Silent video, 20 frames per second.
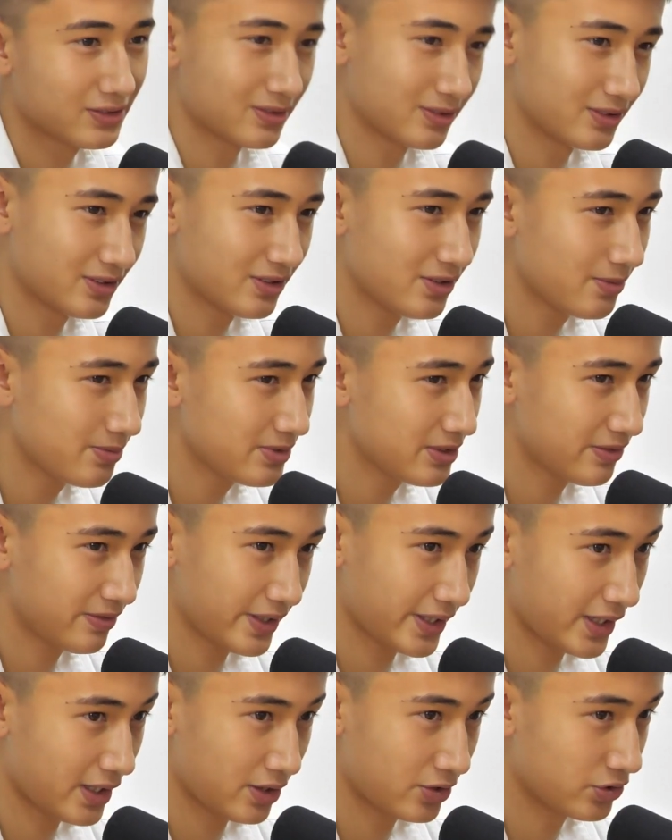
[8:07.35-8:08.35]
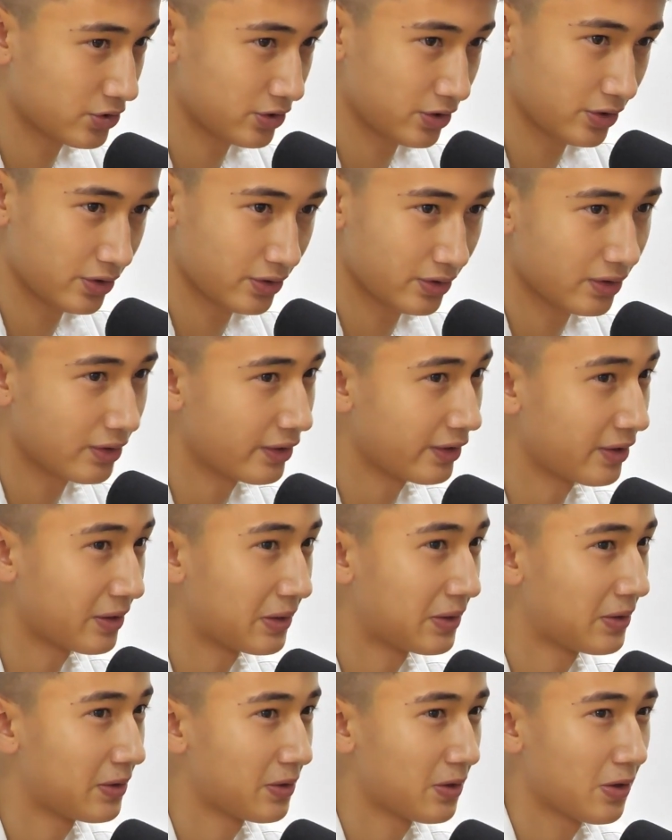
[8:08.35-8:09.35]
in terms of like engineering, like,
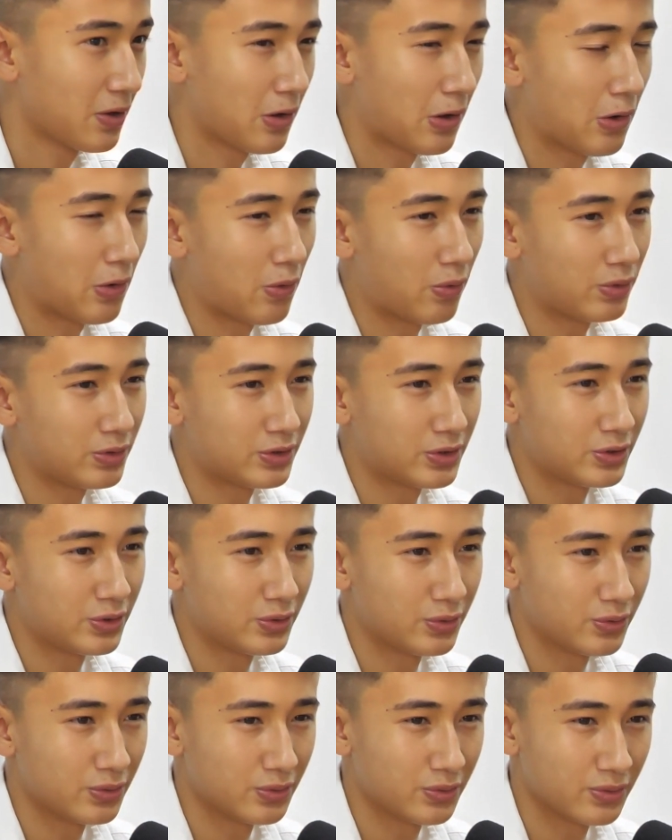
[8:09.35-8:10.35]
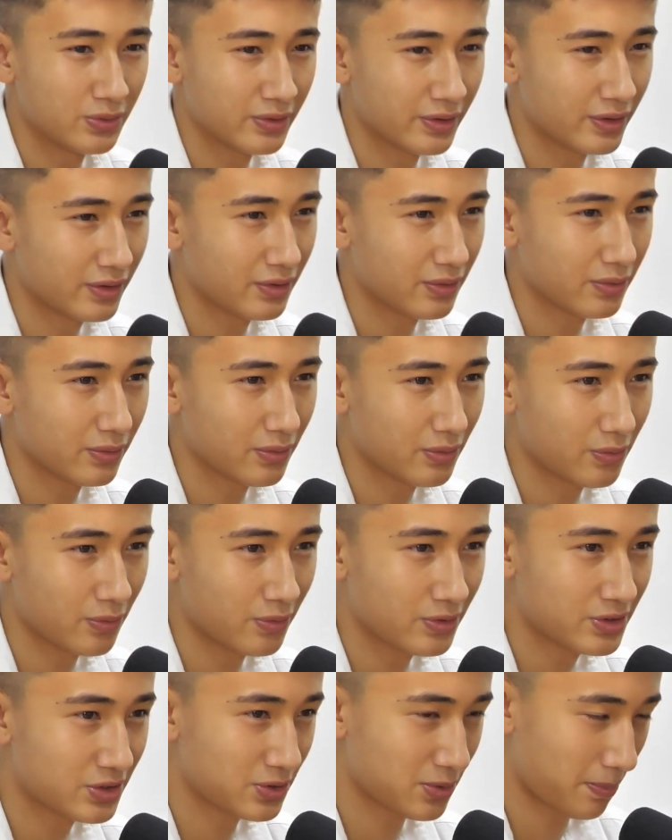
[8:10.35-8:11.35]
what do you like,
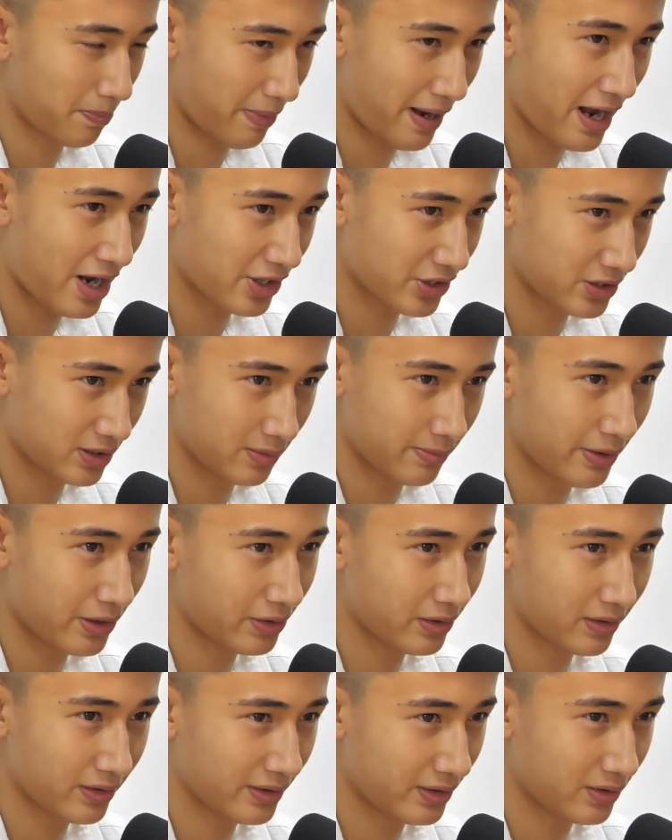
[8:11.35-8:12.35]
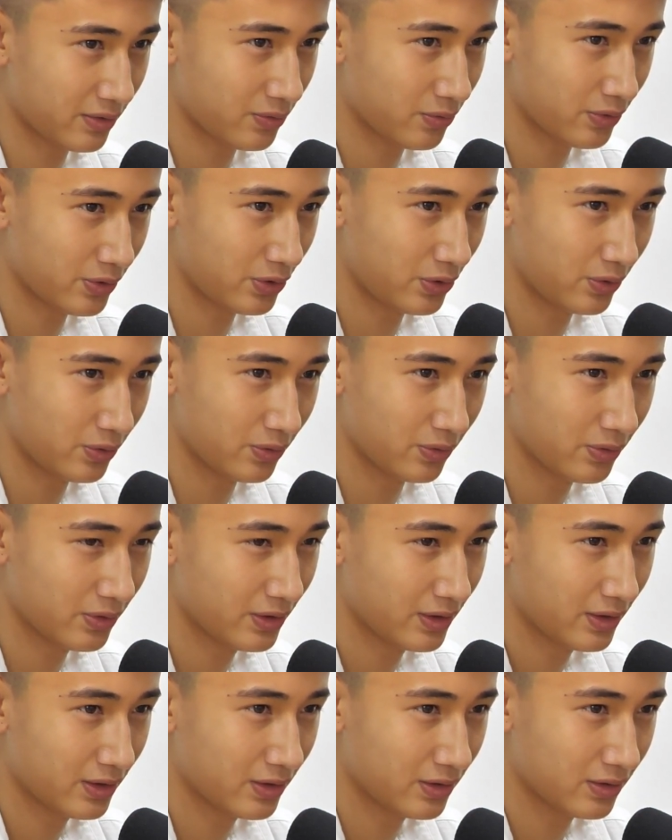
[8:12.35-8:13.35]
what's your passion about it? Like, what do you
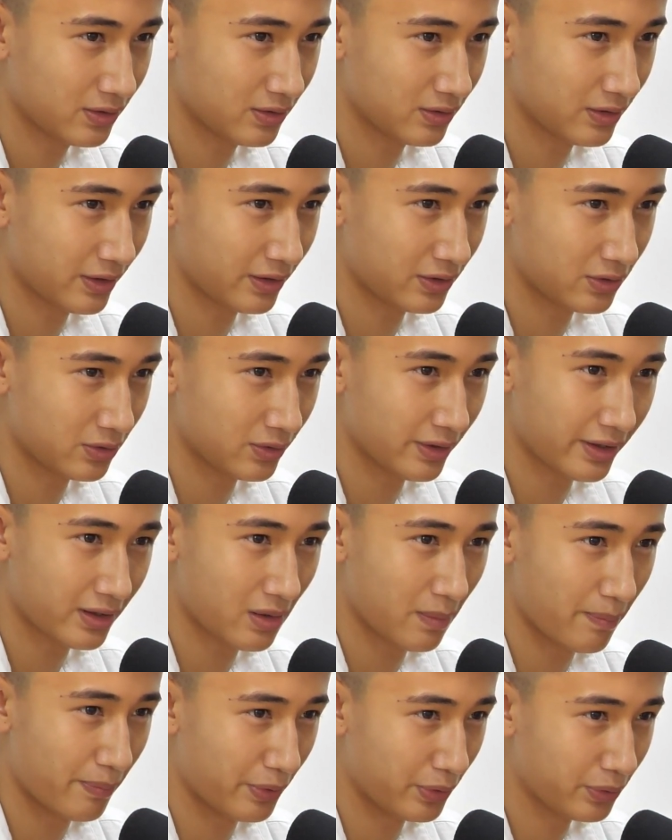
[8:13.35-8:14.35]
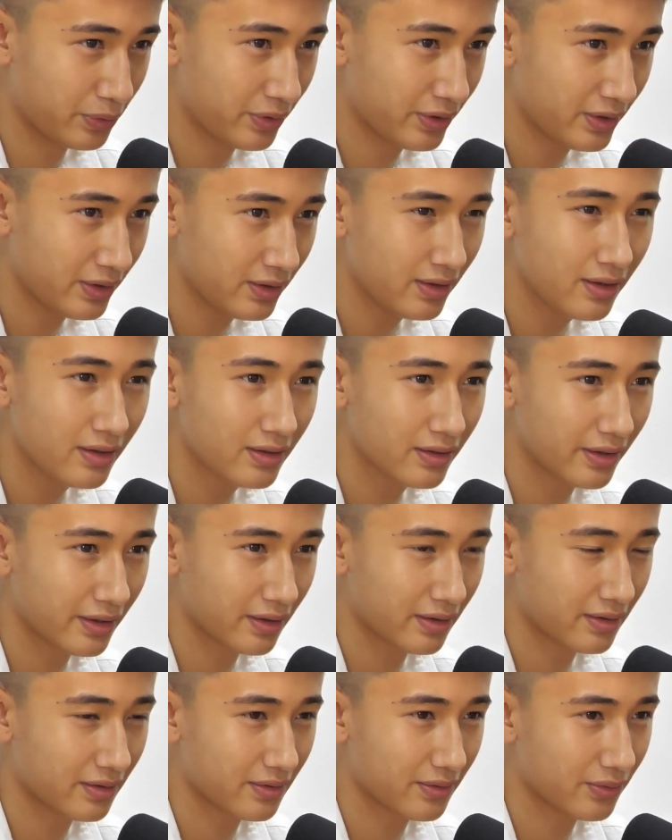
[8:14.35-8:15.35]
like, do you like the building?
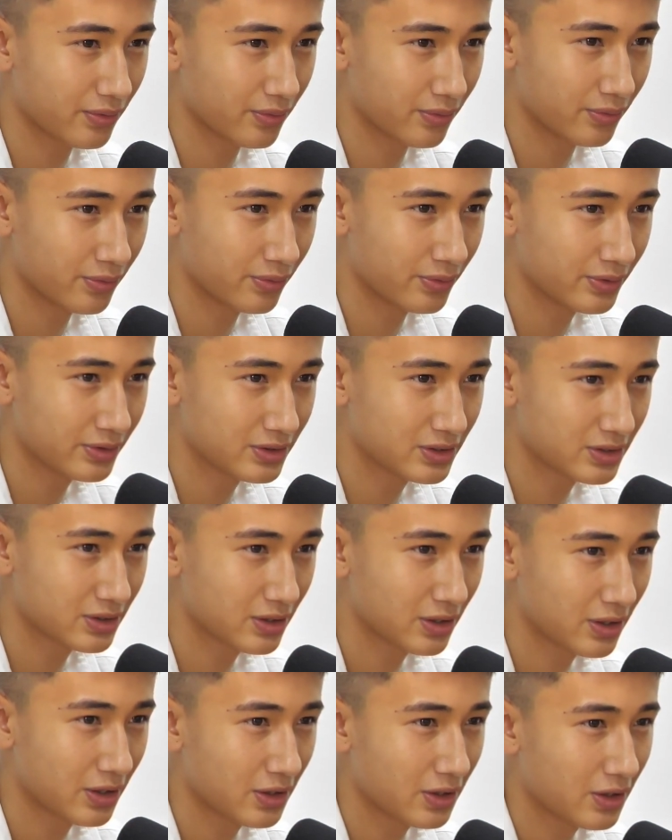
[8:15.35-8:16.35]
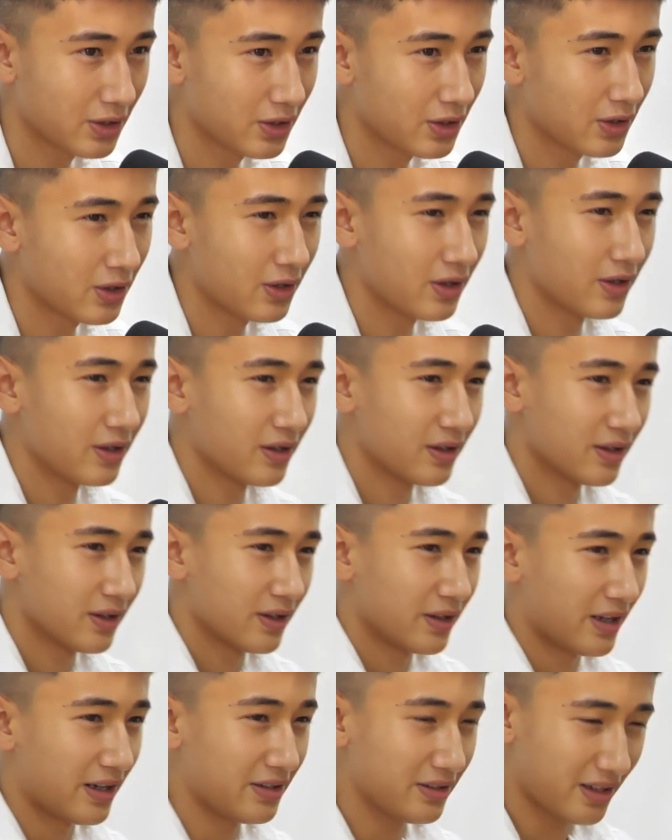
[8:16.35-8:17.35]
Like, what's,
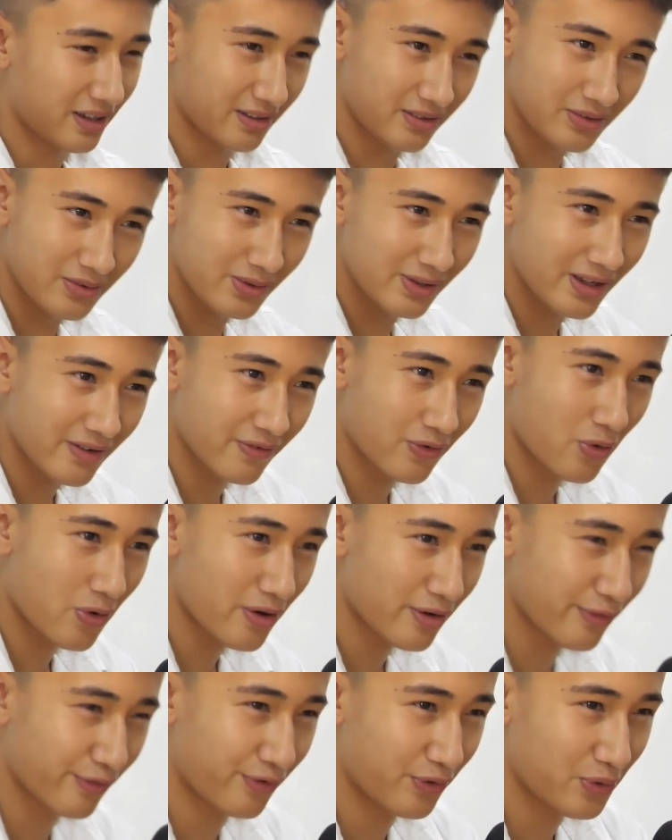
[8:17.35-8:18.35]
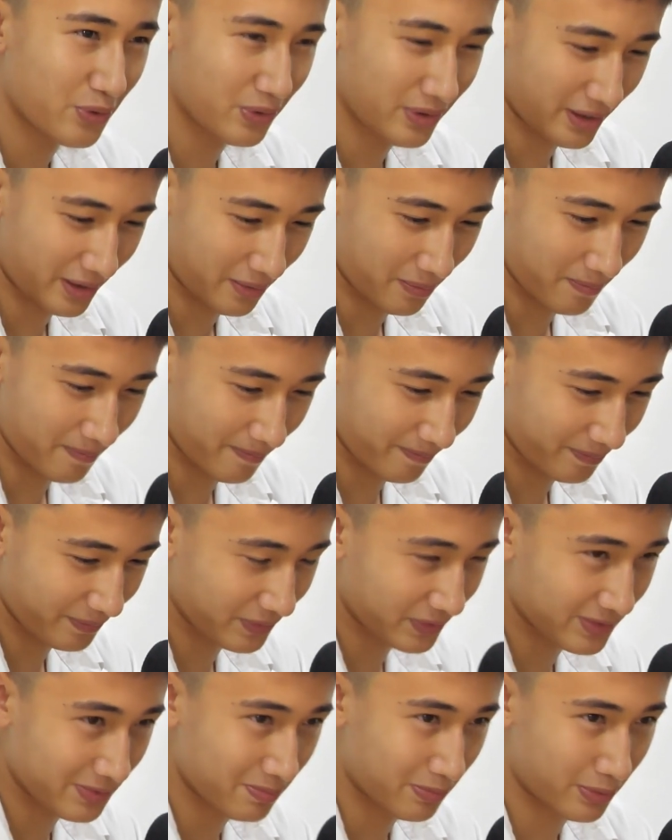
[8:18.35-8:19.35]
I know you have quite a few like
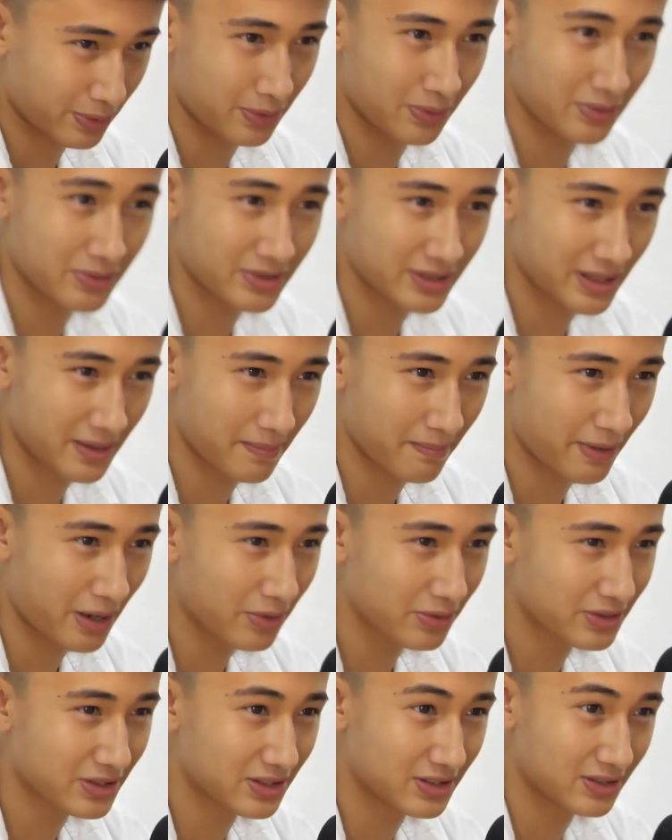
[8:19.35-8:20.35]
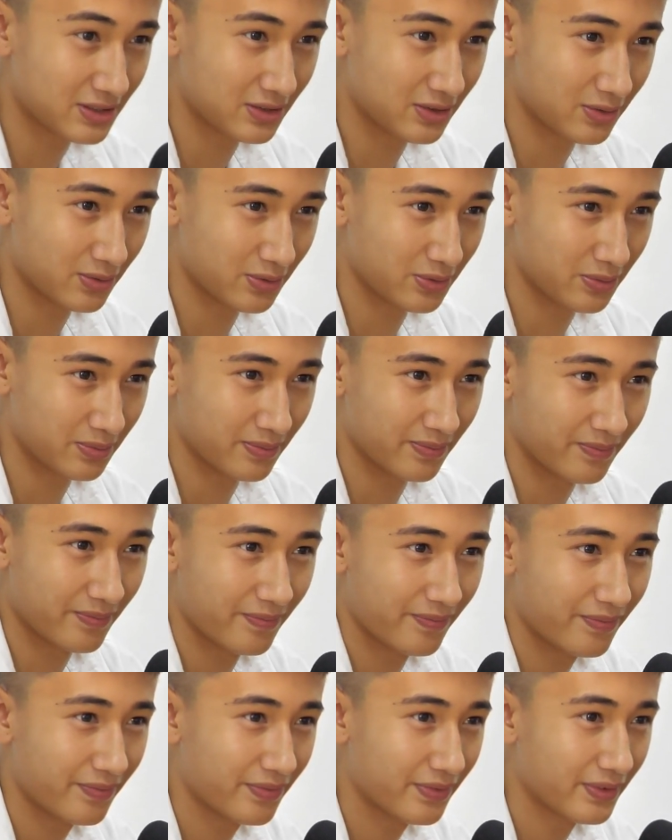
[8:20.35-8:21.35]
prototype mouses in your room.
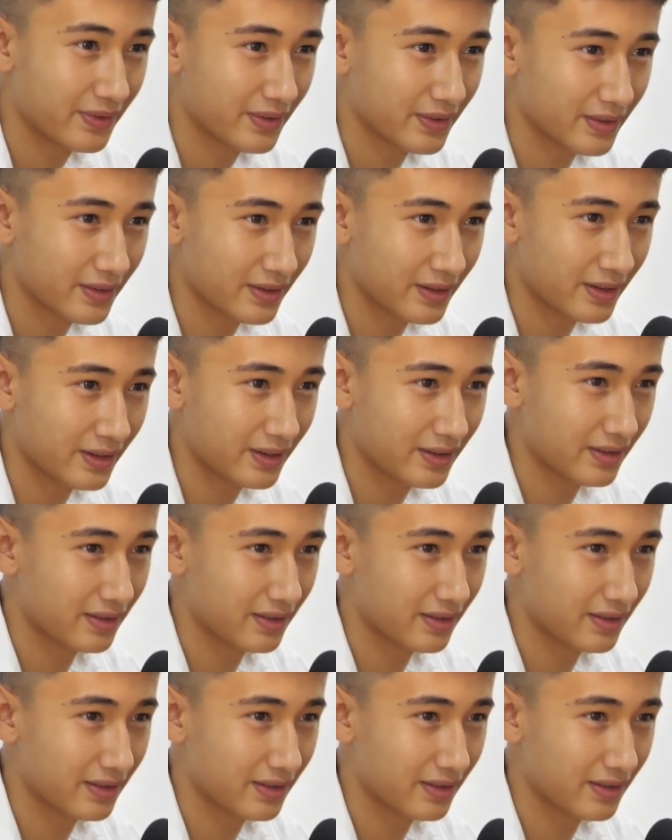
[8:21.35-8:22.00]
Like,